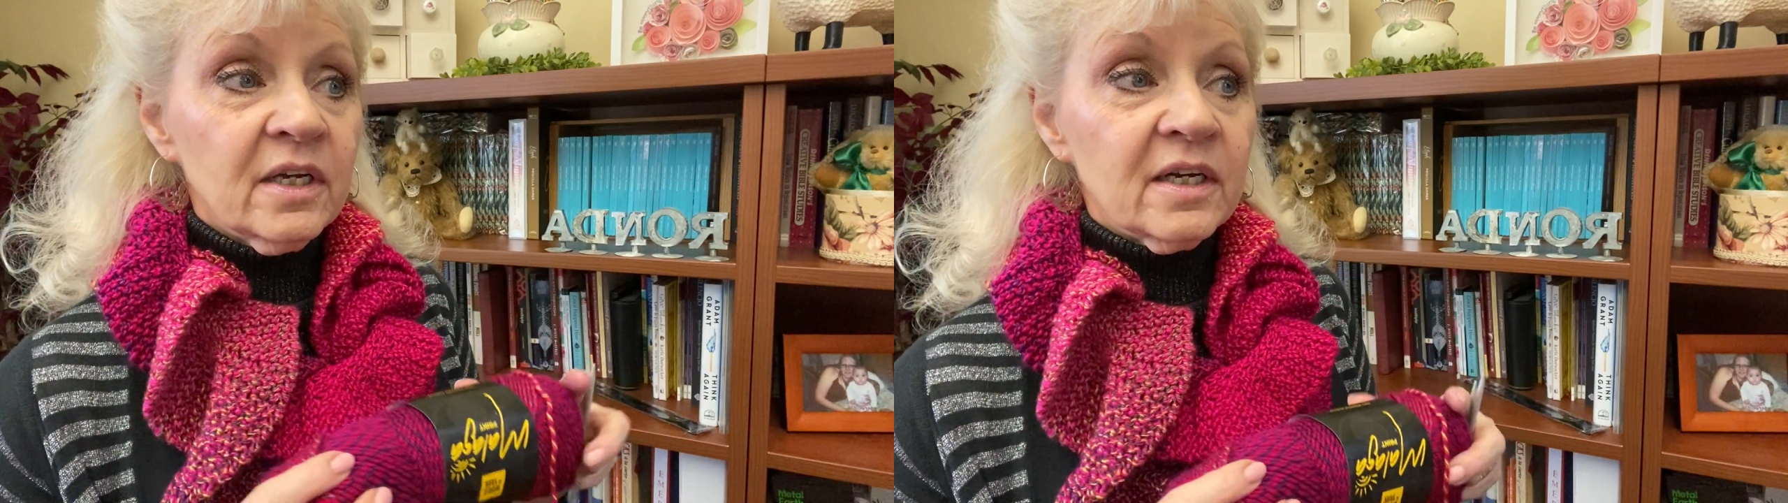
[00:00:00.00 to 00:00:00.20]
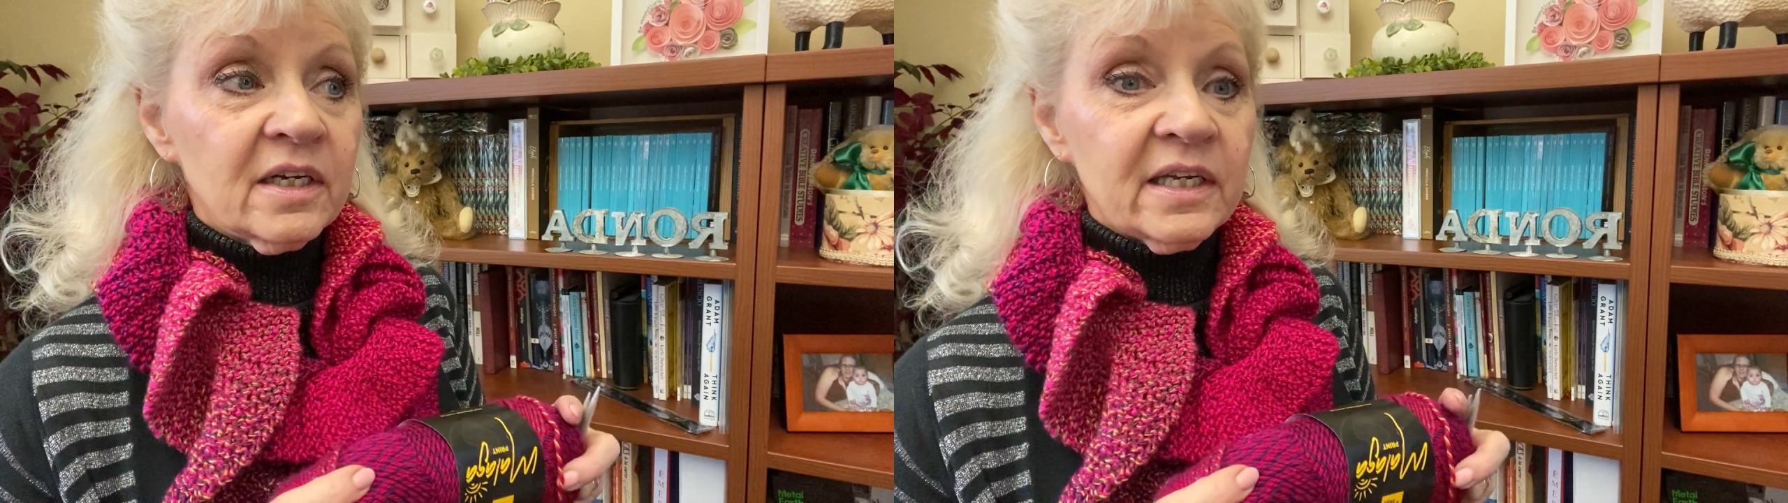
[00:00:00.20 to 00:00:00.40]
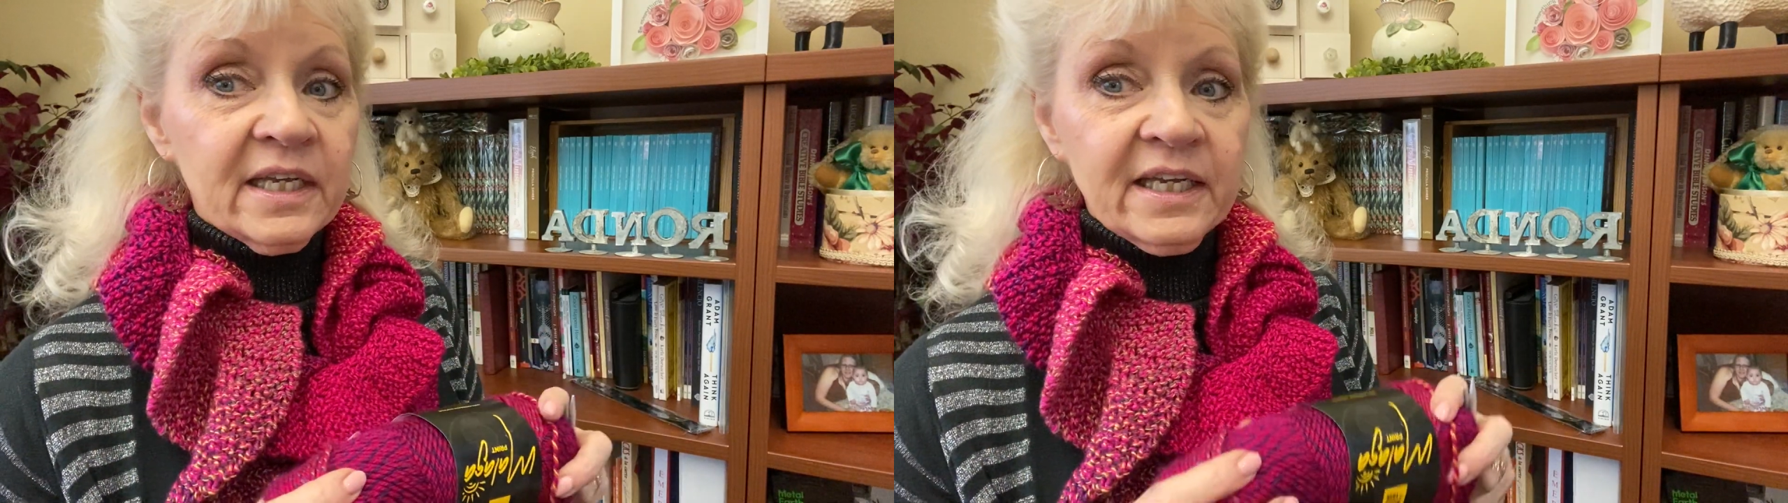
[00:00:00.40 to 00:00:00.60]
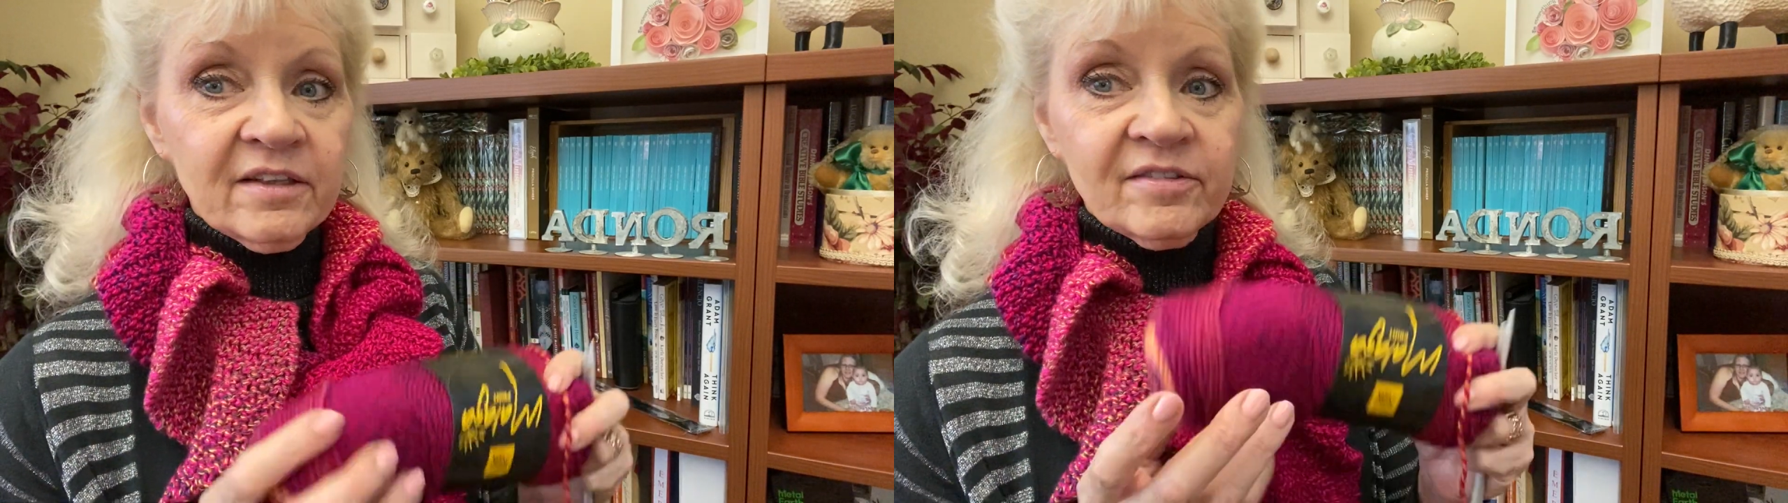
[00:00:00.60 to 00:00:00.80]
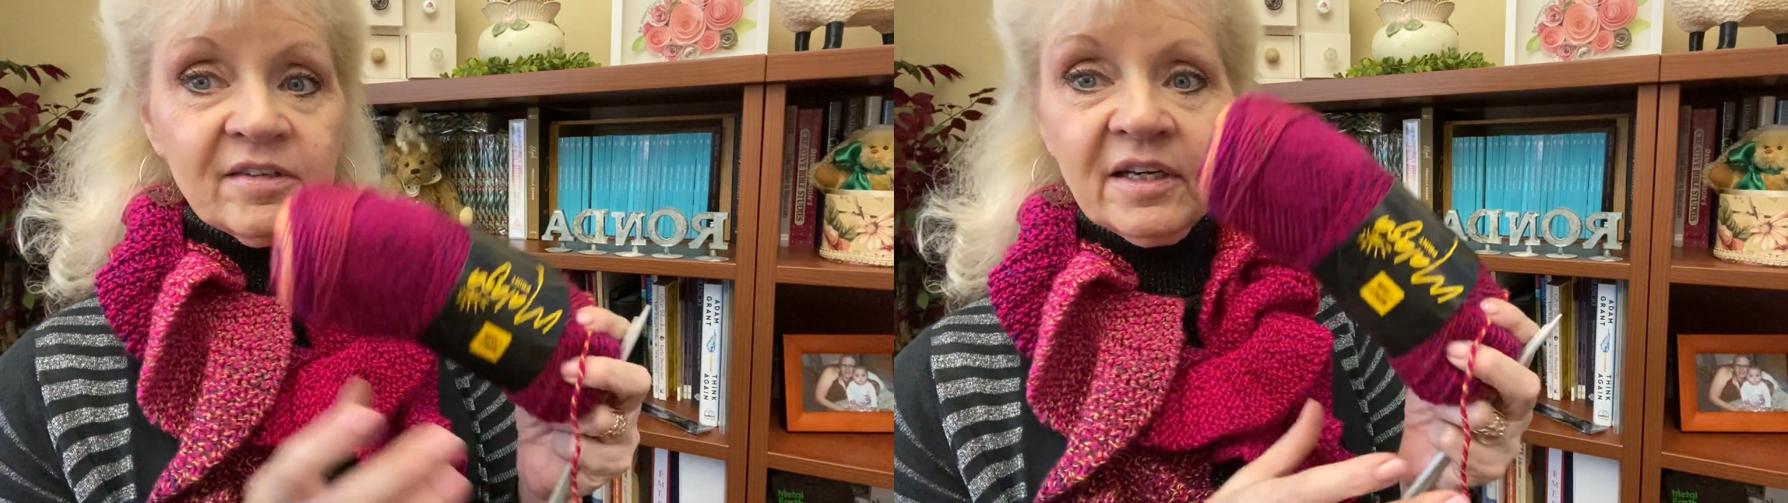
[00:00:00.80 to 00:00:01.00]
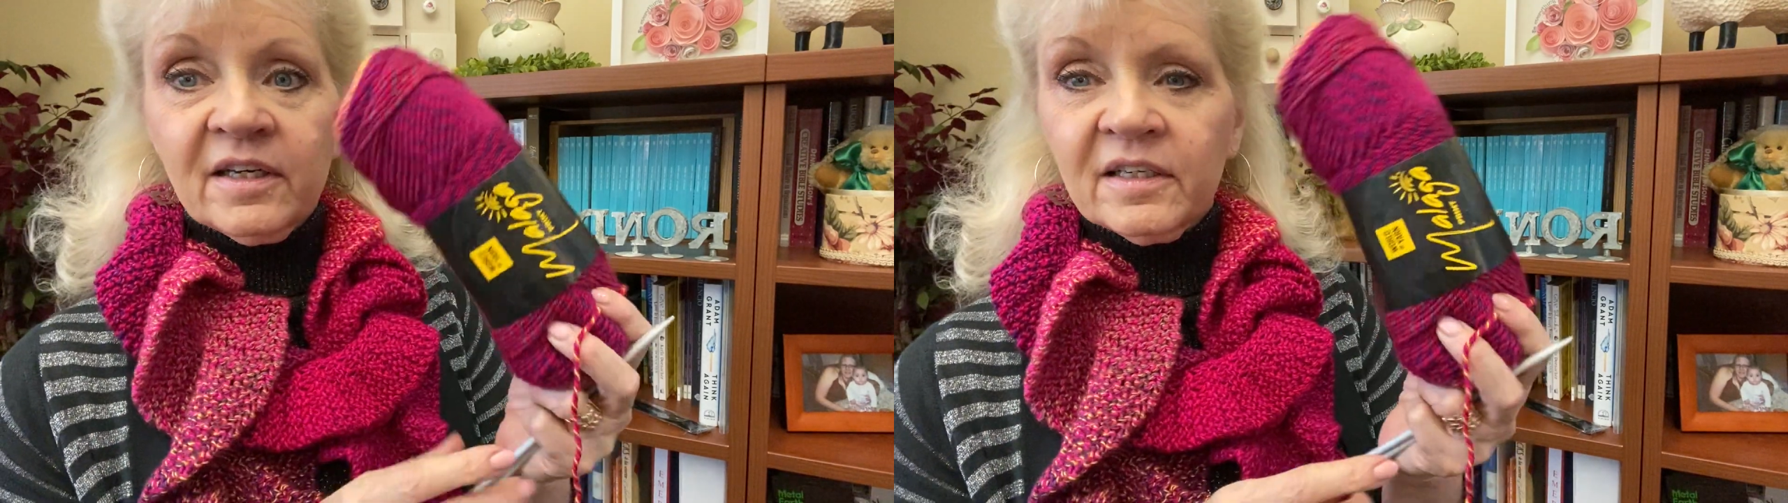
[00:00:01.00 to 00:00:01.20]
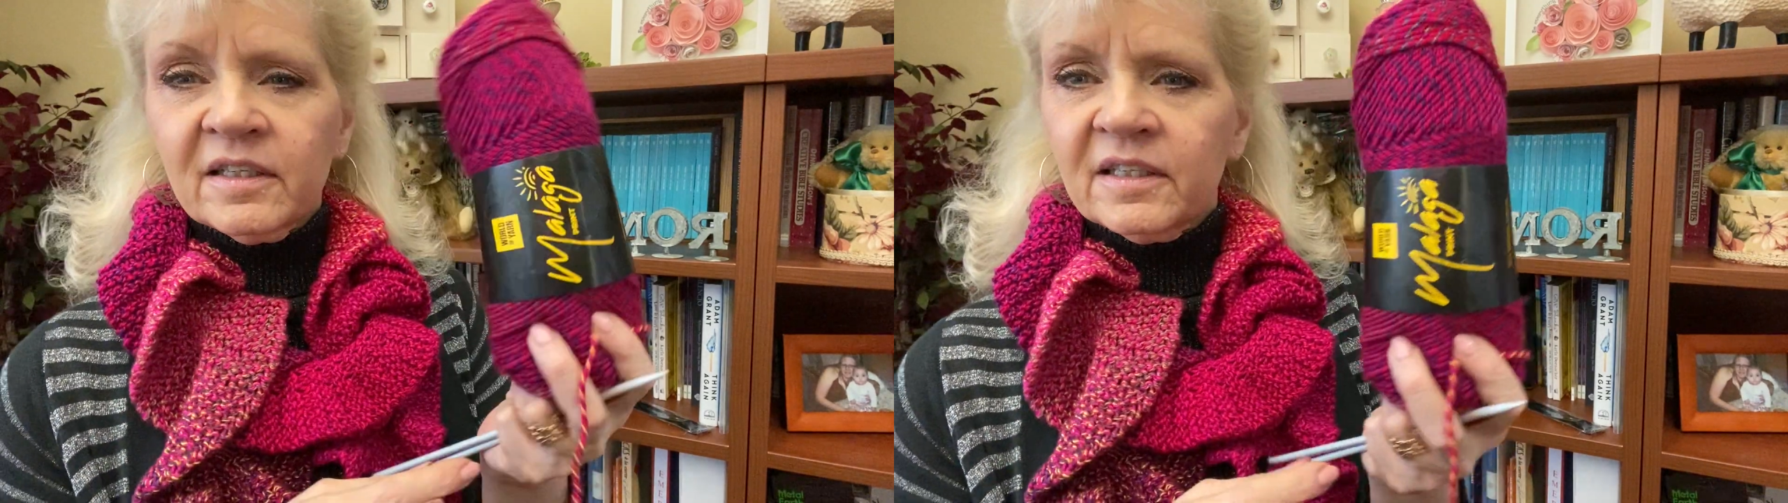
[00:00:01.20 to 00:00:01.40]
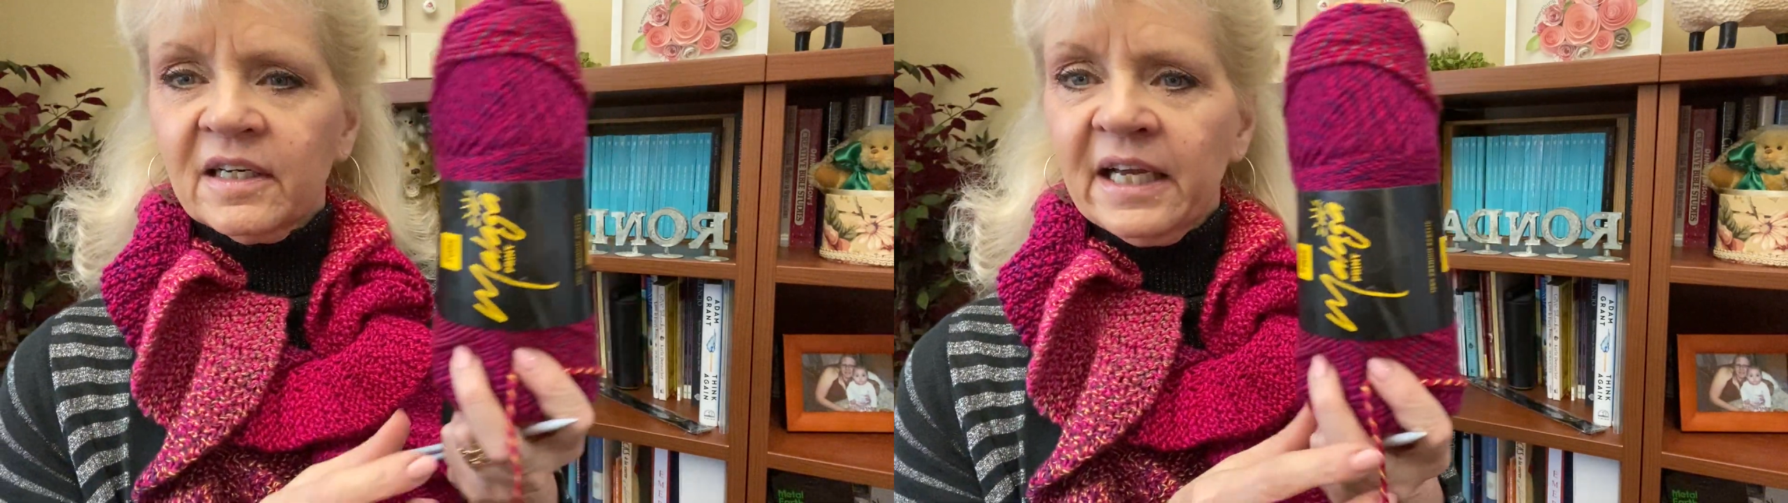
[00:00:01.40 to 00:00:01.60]
It's
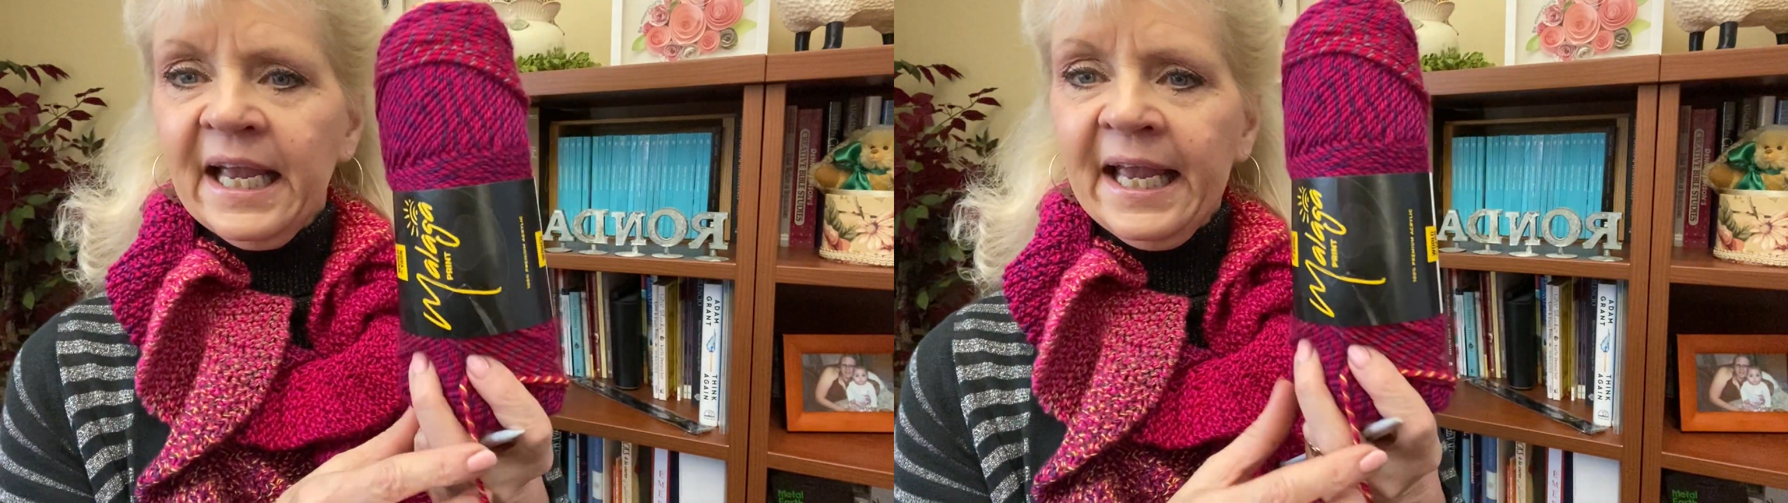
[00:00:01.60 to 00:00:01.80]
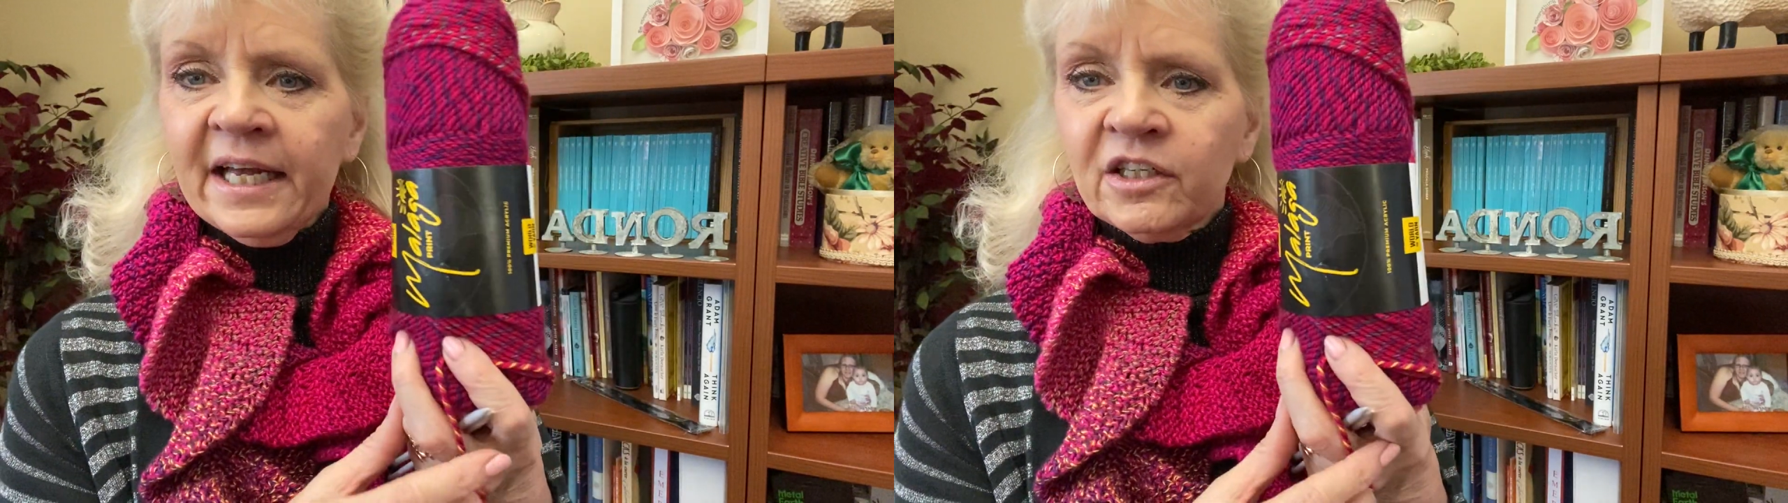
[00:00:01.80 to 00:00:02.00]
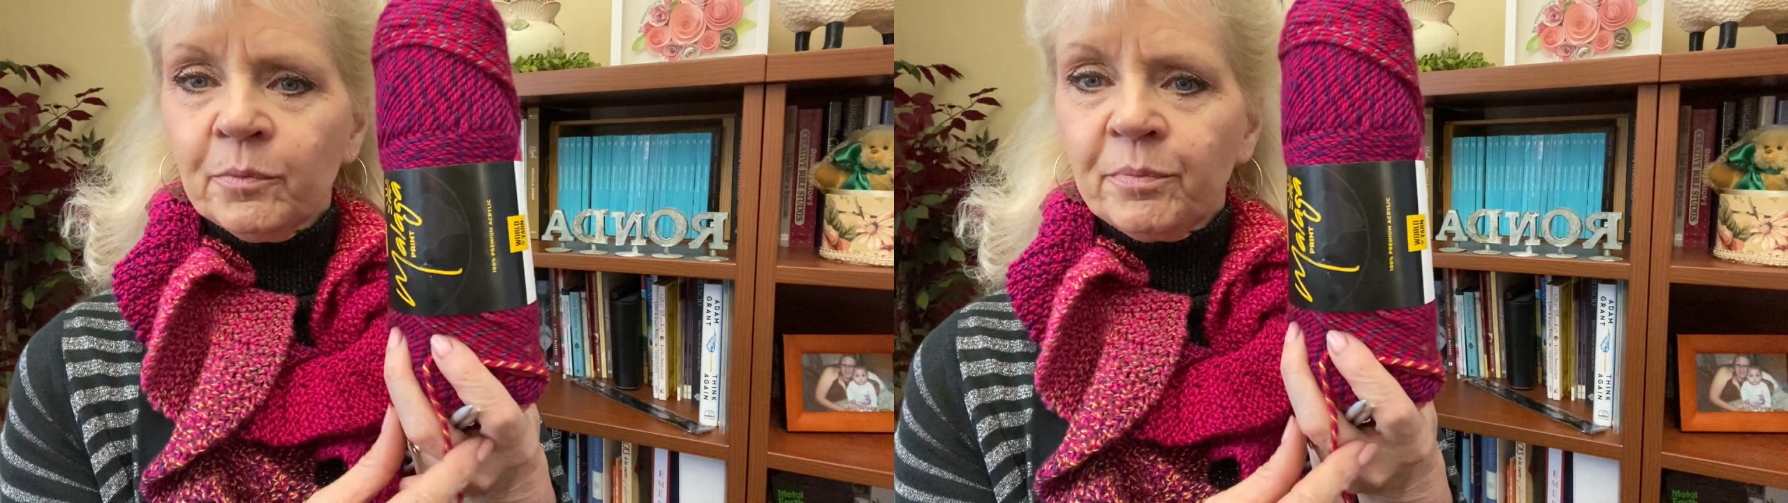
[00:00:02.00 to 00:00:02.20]
a hand